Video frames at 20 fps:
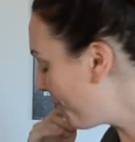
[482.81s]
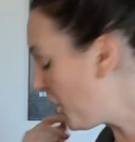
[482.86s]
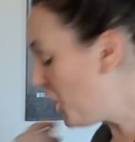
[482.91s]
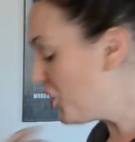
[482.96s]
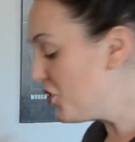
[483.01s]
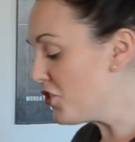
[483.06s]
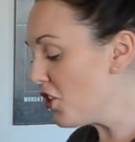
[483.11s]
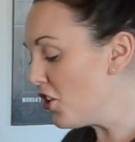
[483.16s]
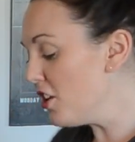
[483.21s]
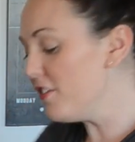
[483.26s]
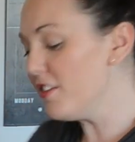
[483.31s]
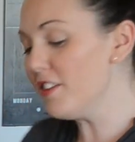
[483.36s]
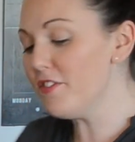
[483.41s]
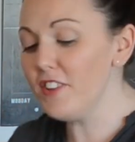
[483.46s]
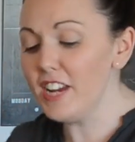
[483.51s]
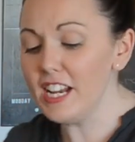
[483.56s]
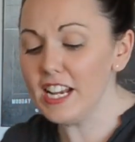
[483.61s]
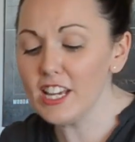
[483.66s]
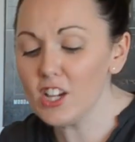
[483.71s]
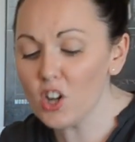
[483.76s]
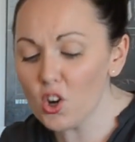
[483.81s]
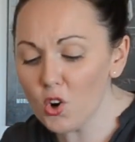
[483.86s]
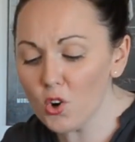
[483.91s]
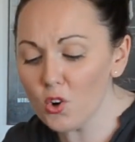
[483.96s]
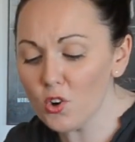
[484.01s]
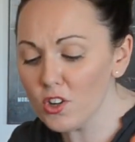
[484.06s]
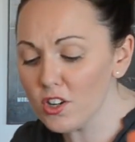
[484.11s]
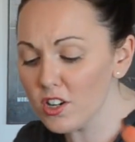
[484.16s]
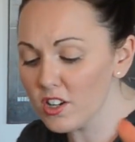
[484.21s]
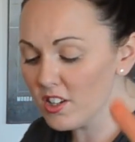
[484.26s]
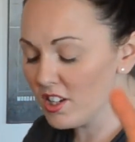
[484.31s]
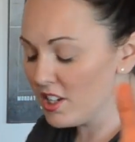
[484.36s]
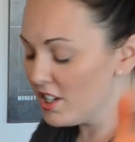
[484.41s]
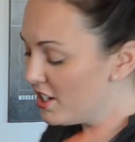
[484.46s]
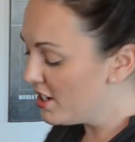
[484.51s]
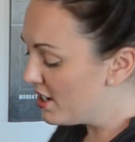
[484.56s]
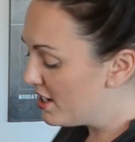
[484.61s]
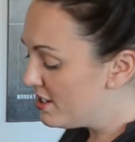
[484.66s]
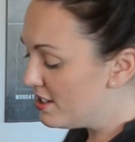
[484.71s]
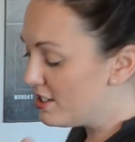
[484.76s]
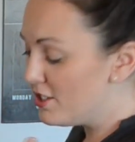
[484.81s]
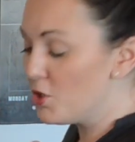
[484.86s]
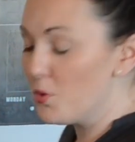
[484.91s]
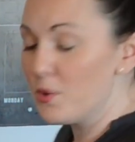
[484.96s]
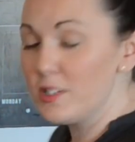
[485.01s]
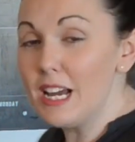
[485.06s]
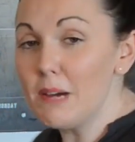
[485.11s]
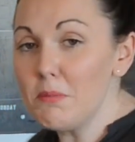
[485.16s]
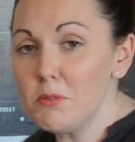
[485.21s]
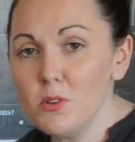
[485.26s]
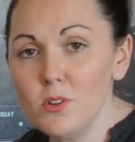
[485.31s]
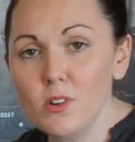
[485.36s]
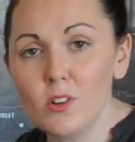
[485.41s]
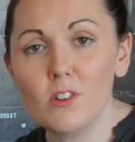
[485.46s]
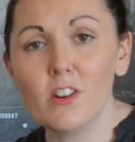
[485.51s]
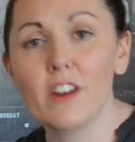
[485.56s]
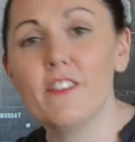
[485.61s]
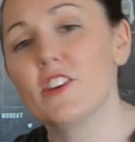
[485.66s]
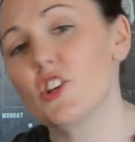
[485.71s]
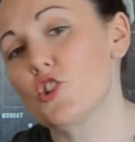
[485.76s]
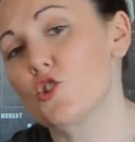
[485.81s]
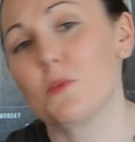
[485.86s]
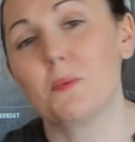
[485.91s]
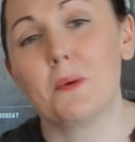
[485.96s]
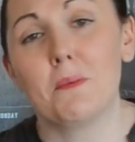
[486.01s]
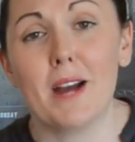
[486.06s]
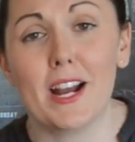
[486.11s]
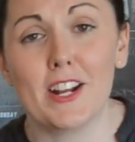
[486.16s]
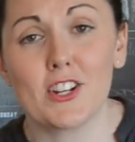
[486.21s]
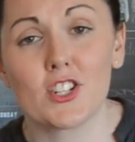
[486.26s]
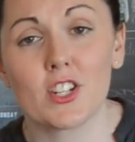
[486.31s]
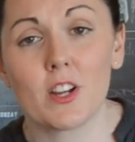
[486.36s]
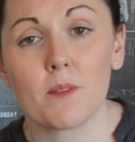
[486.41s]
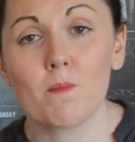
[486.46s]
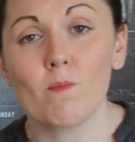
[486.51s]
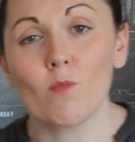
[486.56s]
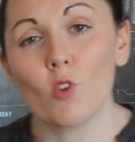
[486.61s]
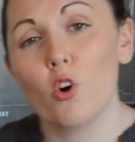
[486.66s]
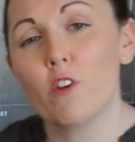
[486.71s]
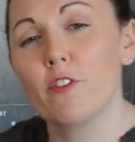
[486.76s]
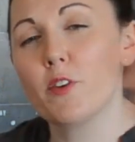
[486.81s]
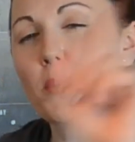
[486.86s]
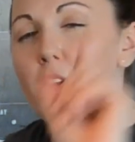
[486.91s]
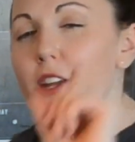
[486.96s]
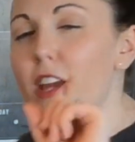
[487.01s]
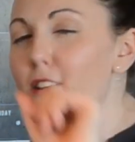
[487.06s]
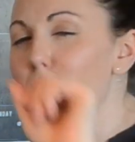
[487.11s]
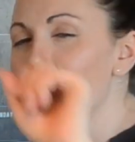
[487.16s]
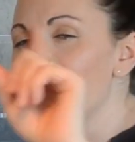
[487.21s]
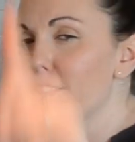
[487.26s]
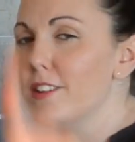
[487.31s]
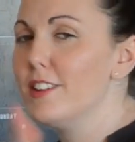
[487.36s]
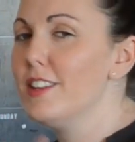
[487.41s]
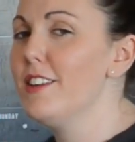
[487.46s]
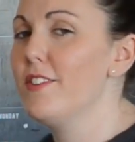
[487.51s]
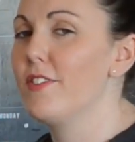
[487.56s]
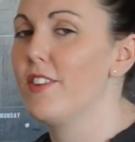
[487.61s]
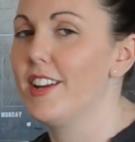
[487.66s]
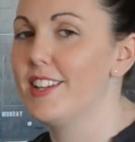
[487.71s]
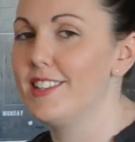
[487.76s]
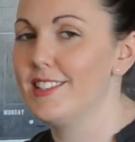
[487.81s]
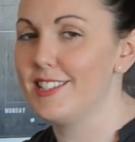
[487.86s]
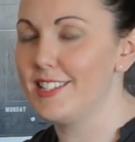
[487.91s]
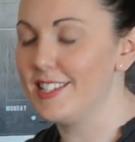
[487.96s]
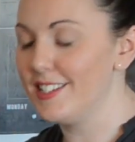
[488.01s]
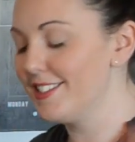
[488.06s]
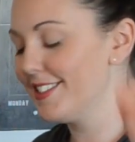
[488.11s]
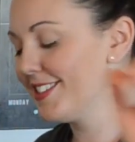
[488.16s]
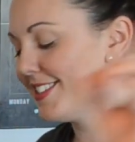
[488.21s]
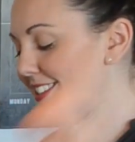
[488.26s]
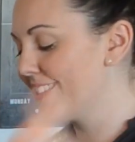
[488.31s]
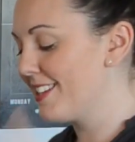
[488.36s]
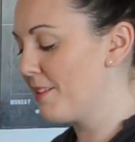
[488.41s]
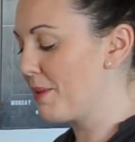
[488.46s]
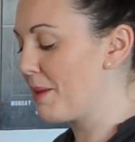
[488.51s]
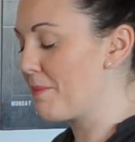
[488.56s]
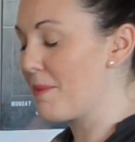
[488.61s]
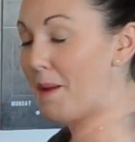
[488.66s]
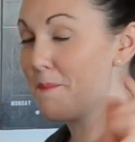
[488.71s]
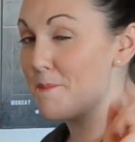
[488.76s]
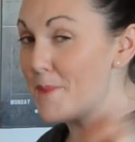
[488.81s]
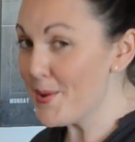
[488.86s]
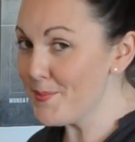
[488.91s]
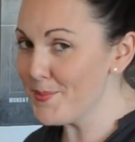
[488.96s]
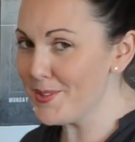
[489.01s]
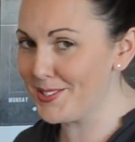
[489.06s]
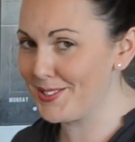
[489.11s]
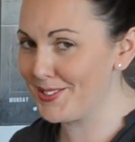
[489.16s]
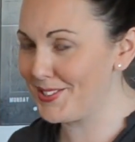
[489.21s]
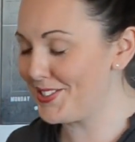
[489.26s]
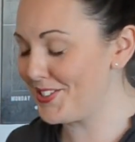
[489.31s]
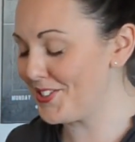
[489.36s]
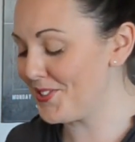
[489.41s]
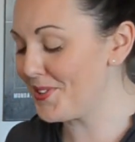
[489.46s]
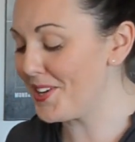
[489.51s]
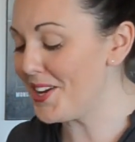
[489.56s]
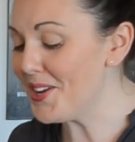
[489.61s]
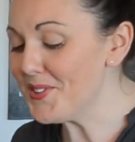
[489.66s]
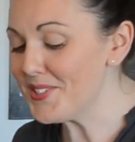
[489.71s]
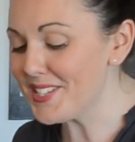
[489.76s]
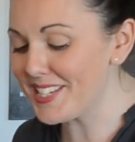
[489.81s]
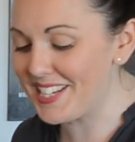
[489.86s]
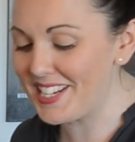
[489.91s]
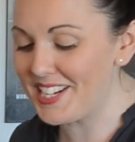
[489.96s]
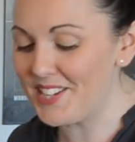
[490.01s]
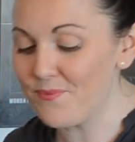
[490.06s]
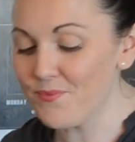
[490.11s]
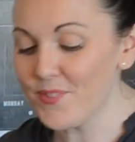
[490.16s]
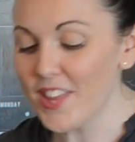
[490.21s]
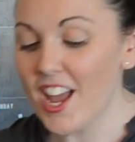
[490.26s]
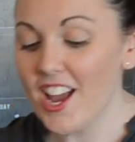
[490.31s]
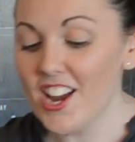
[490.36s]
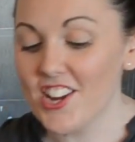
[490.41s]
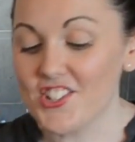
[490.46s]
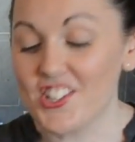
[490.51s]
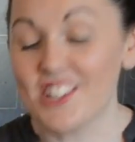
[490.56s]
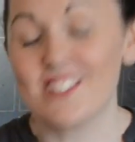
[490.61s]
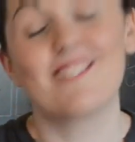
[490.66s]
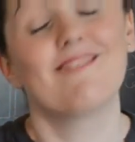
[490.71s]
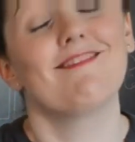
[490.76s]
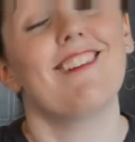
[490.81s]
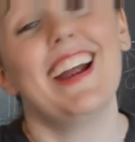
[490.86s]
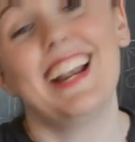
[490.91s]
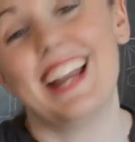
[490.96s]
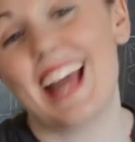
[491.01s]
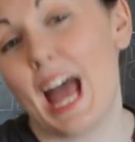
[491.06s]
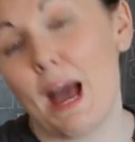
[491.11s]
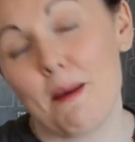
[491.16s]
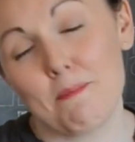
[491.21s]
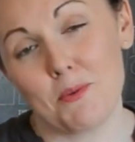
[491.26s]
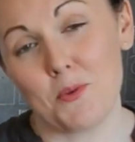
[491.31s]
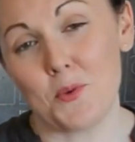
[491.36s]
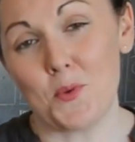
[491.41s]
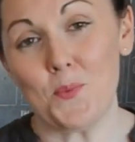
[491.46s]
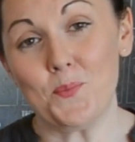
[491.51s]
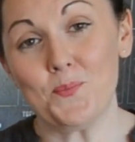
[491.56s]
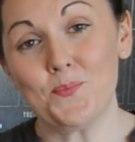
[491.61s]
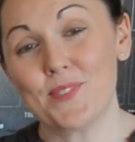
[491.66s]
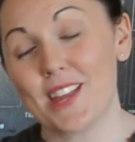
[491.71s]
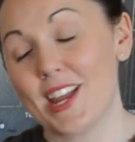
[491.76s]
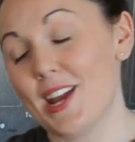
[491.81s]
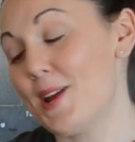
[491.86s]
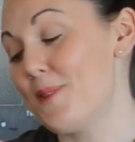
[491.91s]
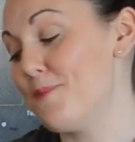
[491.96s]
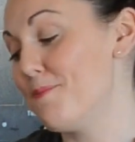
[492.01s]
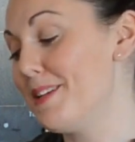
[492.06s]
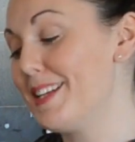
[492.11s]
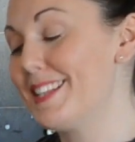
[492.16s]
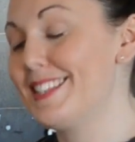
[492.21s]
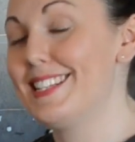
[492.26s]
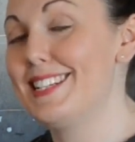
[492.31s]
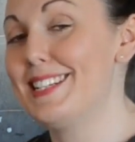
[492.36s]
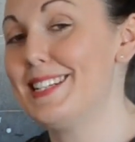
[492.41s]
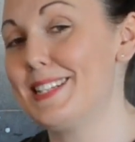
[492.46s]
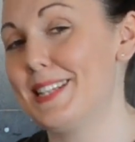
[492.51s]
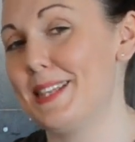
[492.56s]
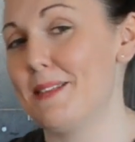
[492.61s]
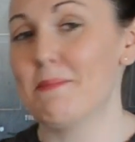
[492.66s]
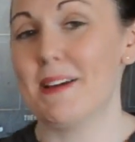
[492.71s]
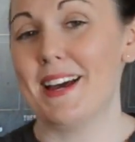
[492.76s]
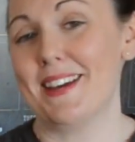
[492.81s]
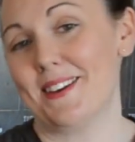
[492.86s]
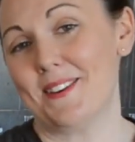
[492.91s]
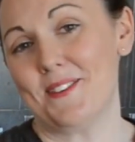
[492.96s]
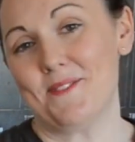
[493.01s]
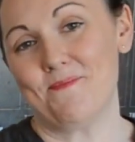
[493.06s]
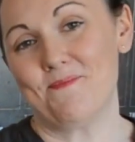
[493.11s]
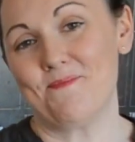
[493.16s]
So if you're feeding a horde, do a double or even a triple batch. Or if you want to get really fancy, this is something my mum used to do when I was a kid. She'd grate apple and mix it into the batter.